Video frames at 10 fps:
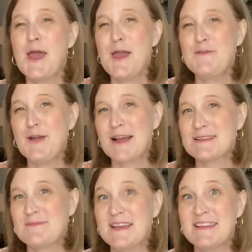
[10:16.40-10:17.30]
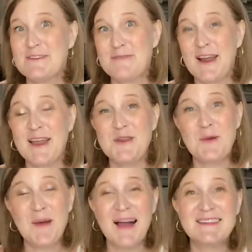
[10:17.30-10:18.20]
If you got something different in your
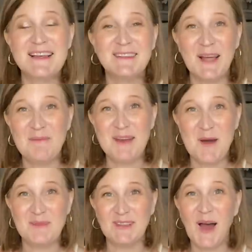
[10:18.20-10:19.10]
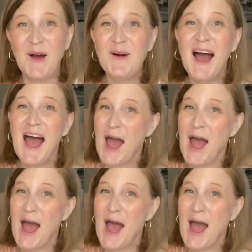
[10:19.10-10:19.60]
box, let me know below.